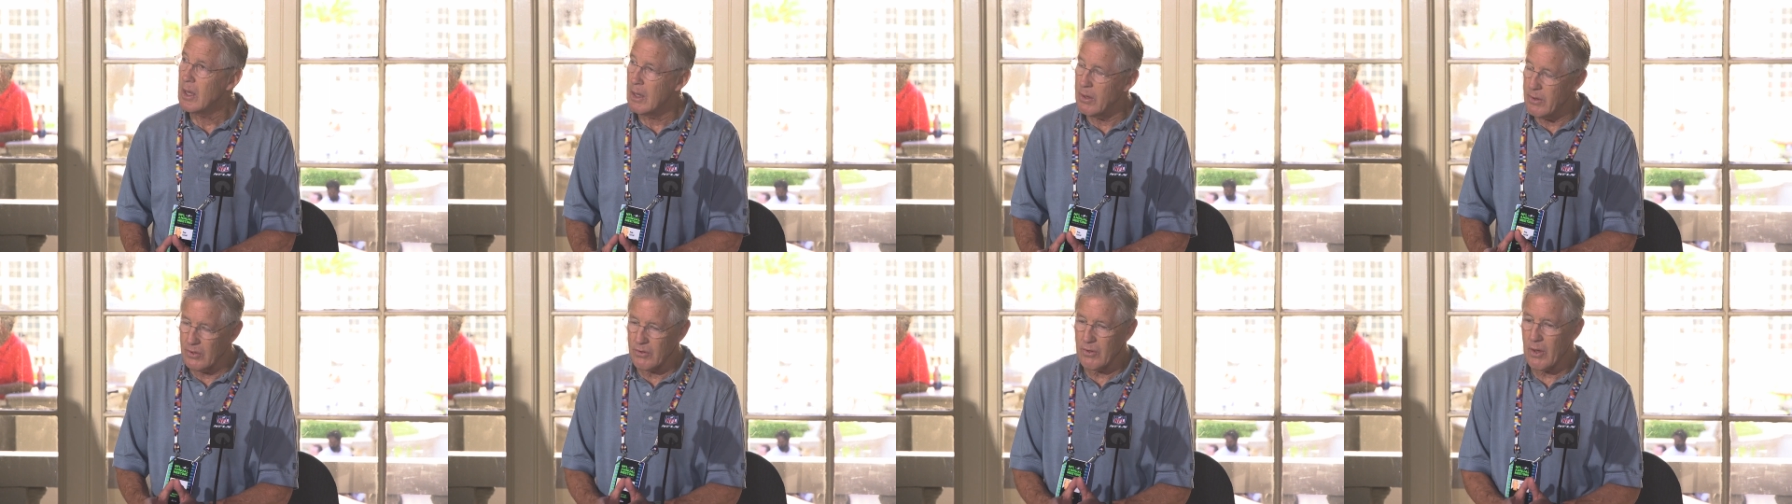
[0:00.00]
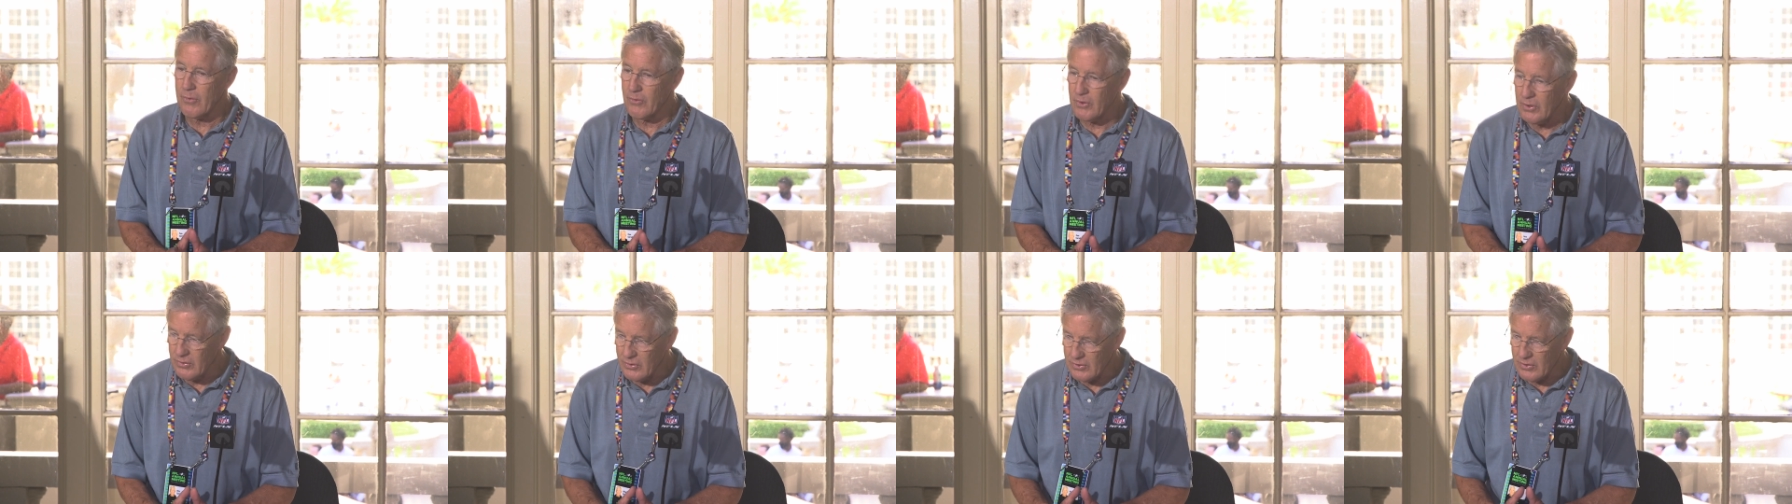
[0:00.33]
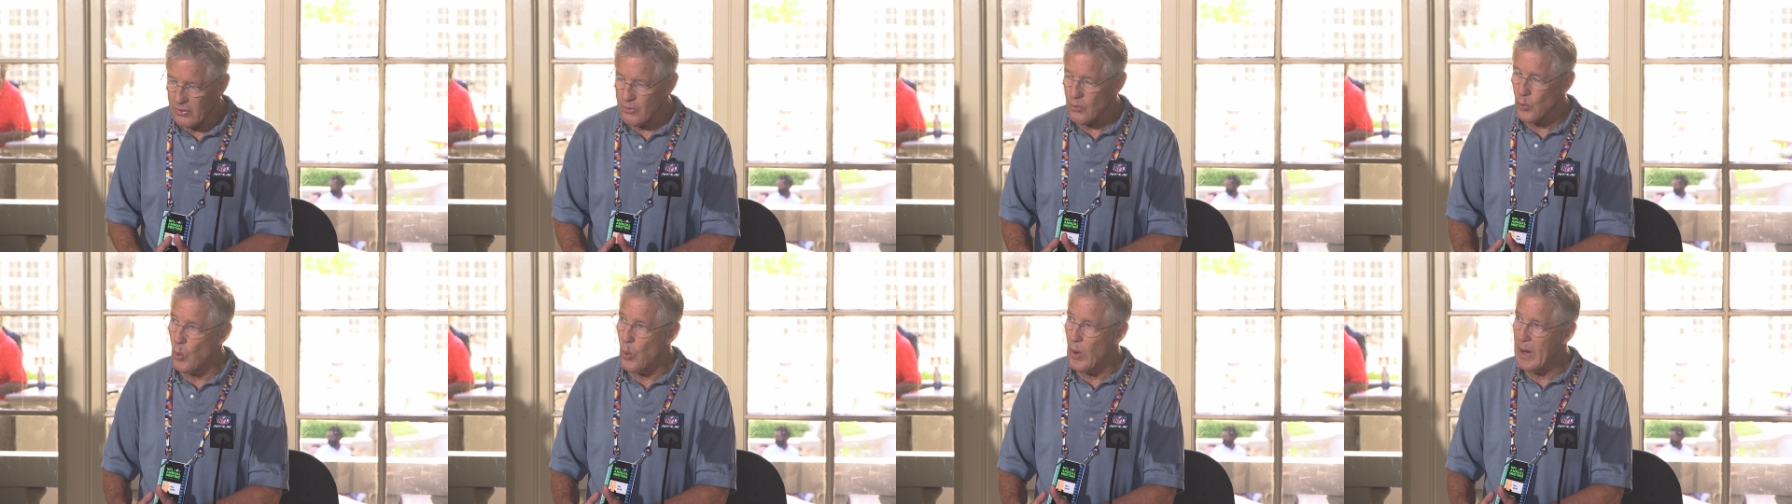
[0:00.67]
this offseason's
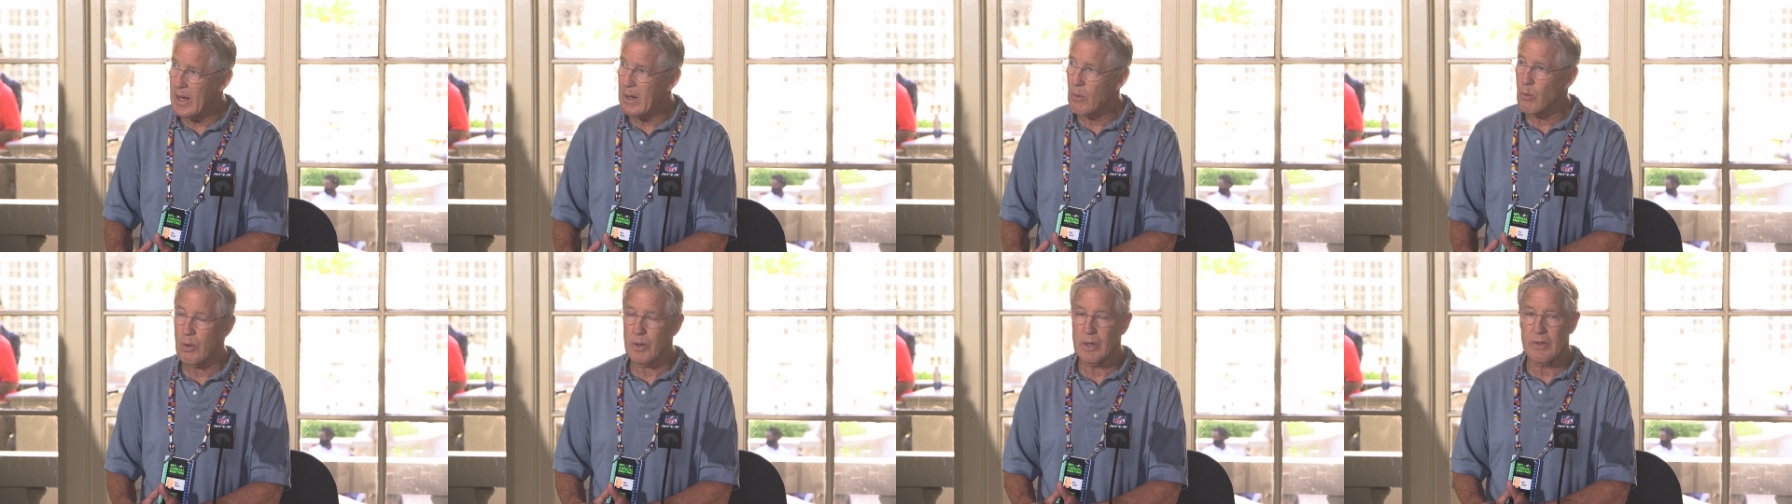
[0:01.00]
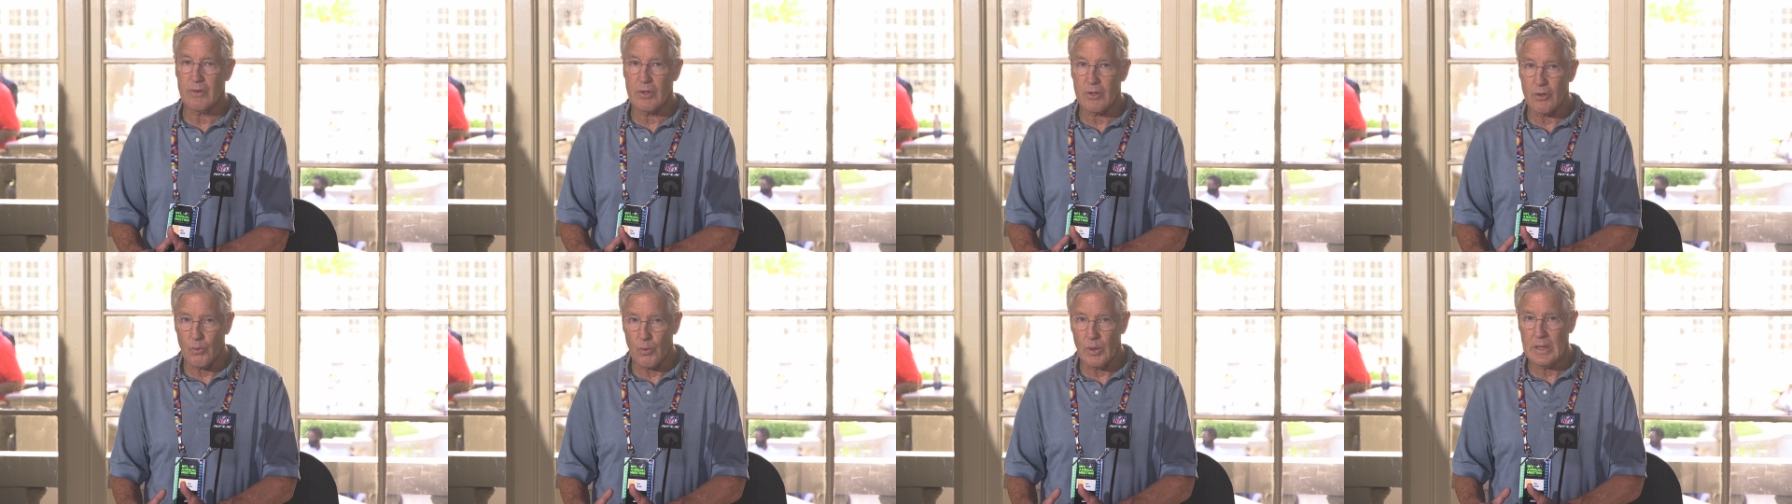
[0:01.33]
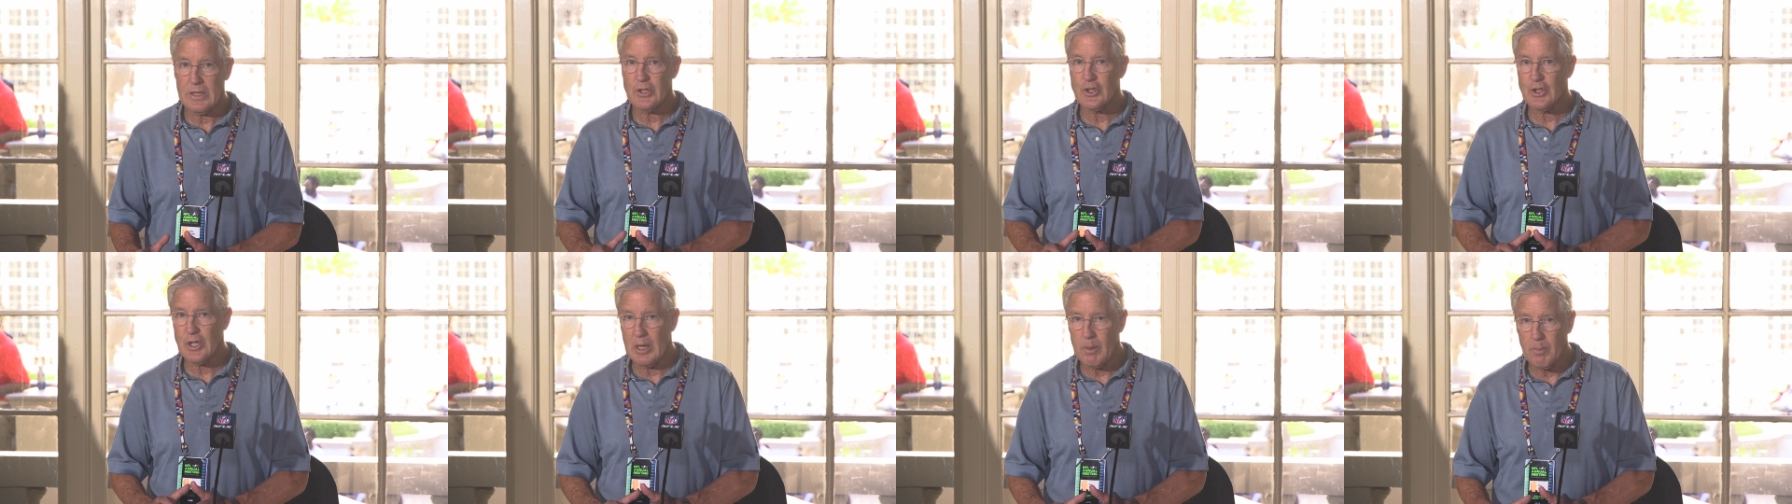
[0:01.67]
underway where he's in
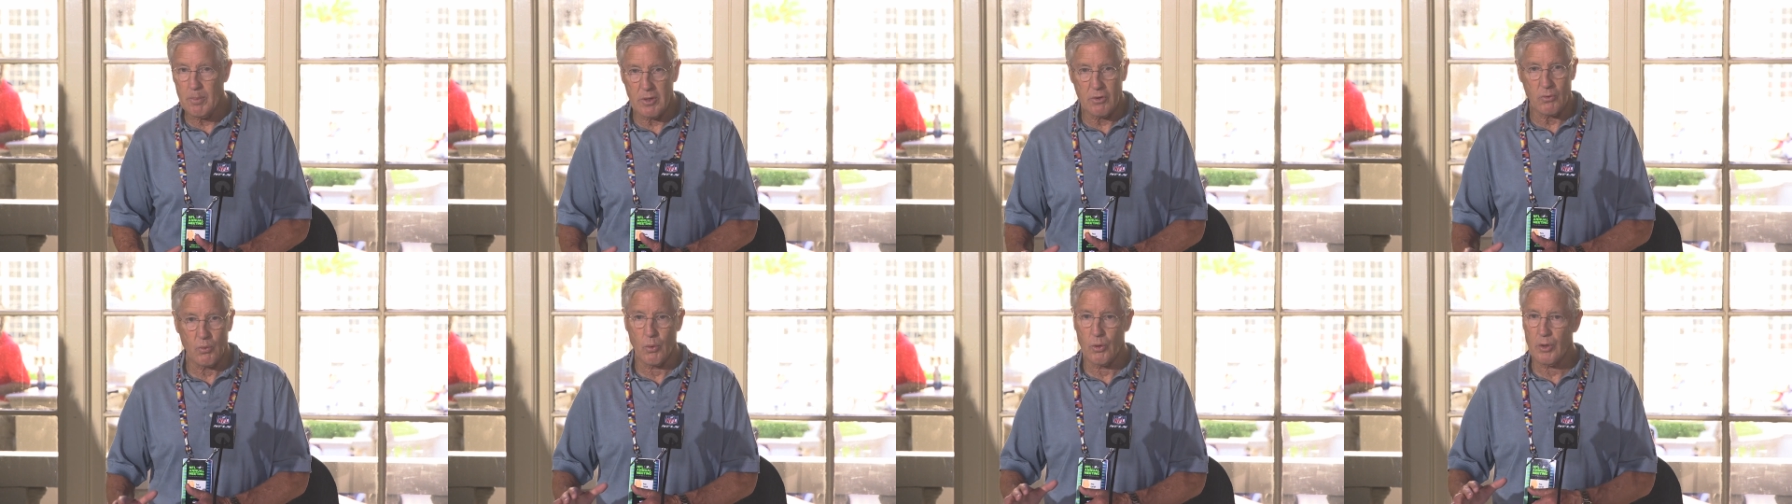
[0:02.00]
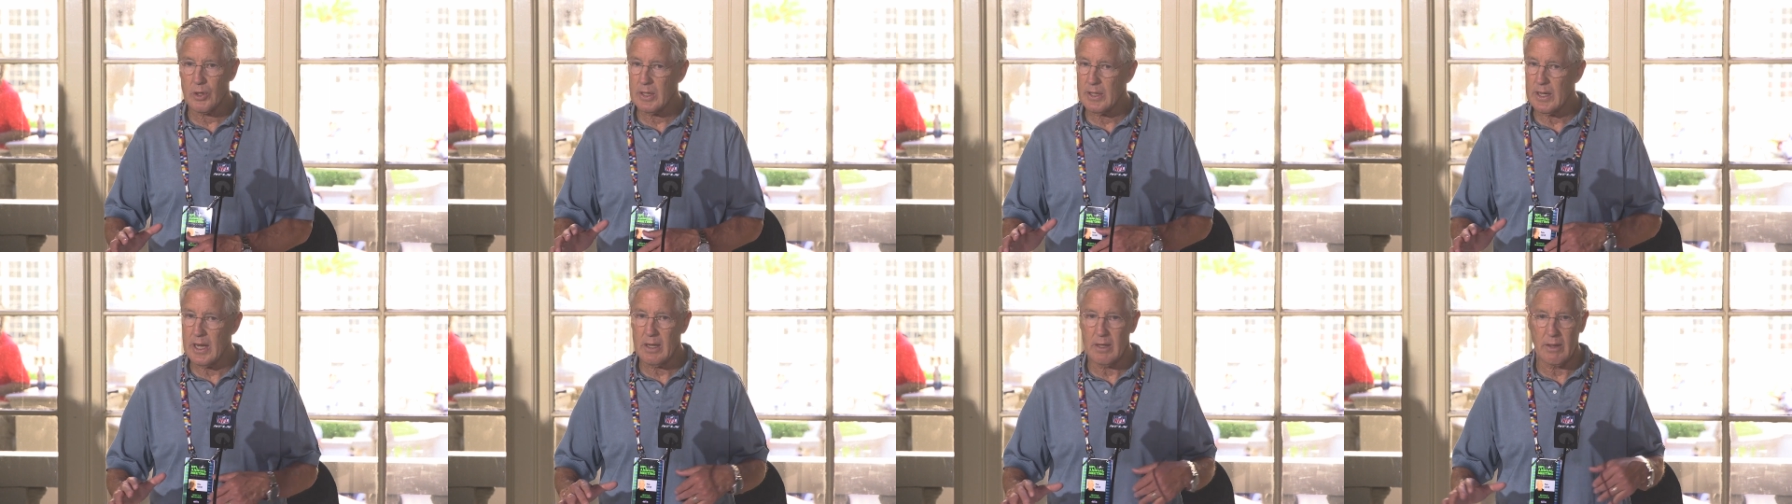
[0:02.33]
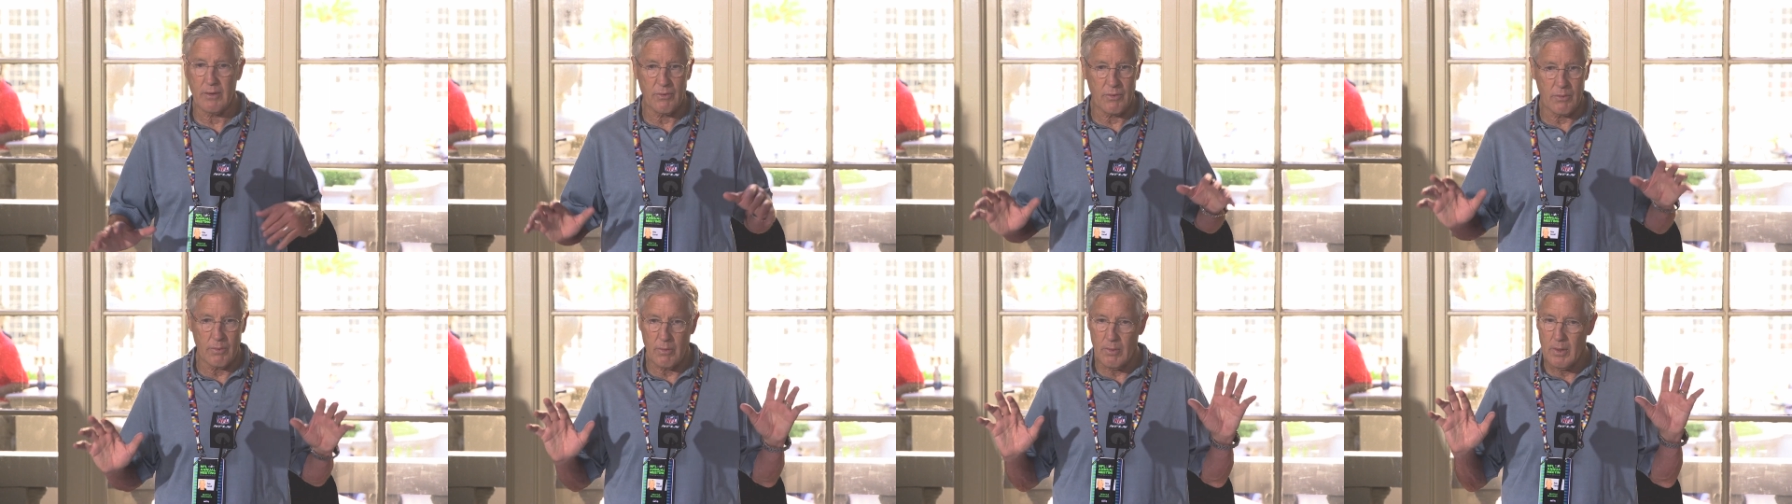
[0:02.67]
great shape and he's working out and
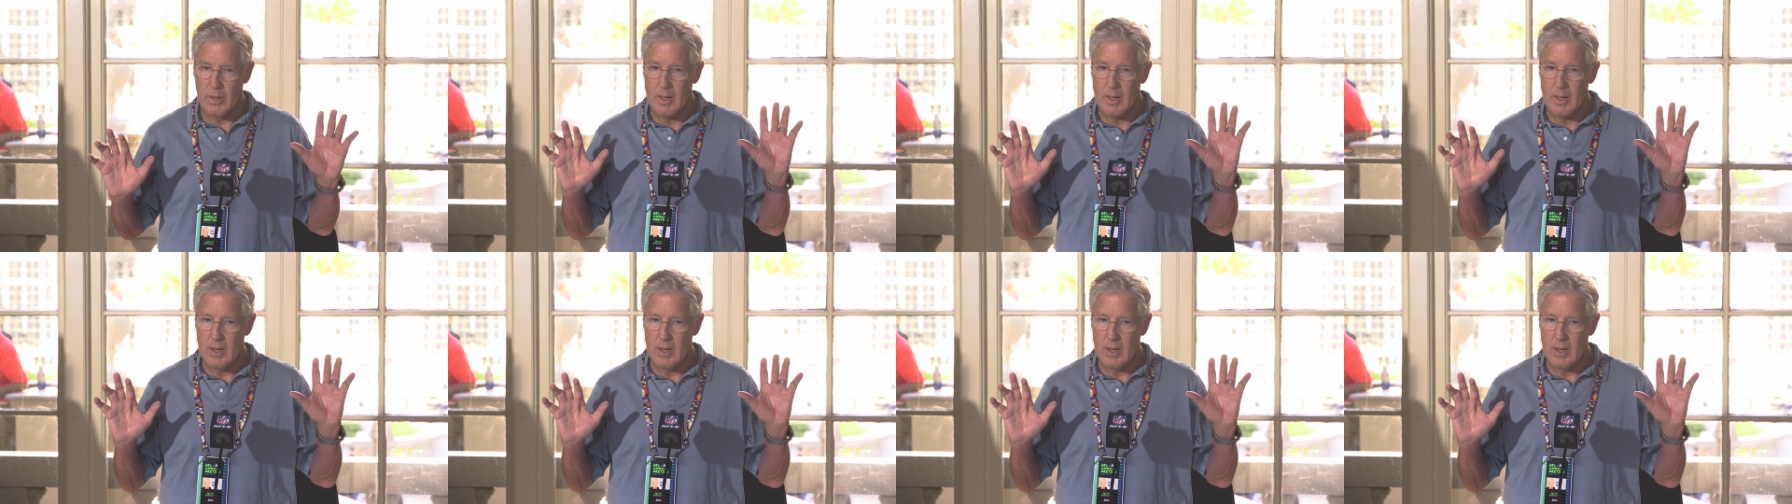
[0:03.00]
he's